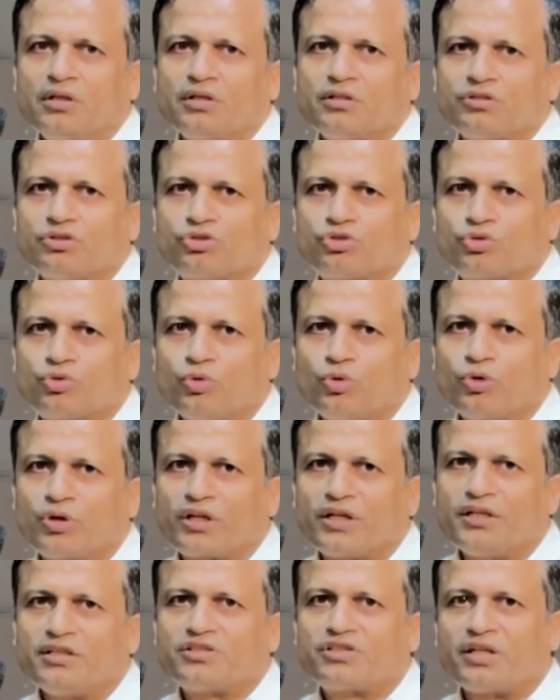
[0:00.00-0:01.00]

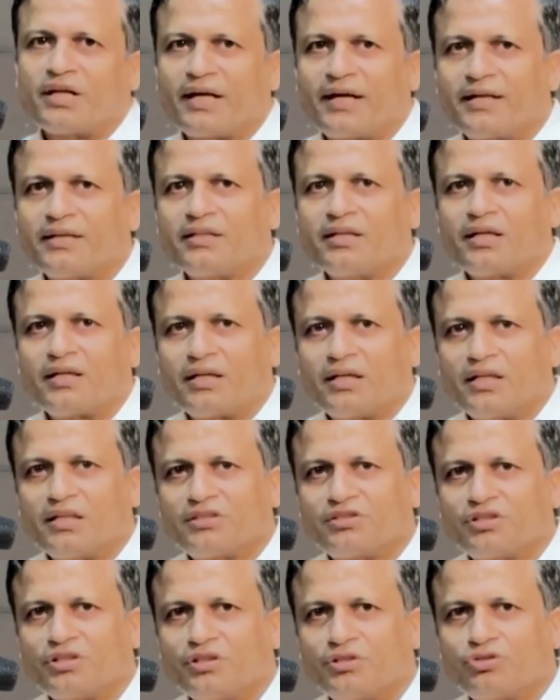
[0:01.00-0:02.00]
storage and the
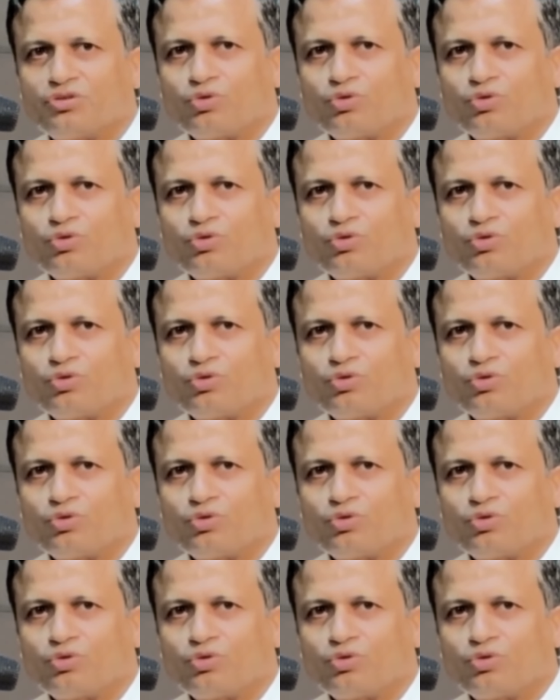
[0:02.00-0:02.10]
analysis.